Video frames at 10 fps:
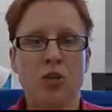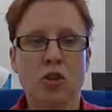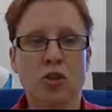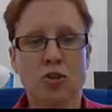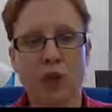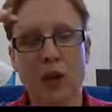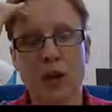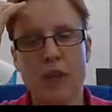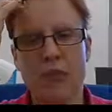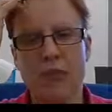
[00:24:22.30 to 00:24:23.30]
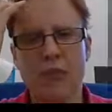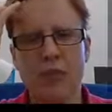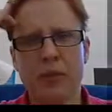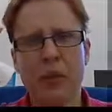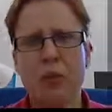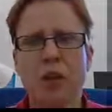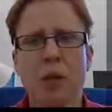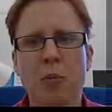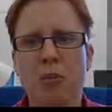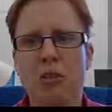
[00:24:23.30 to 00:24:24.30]
So the word
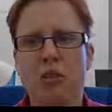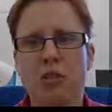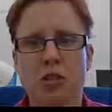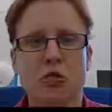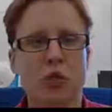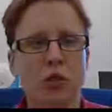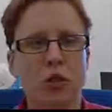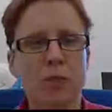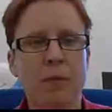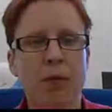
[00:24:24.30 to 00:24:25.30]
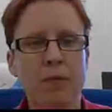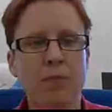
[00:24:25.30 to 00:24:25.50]
hypothesis has fallen.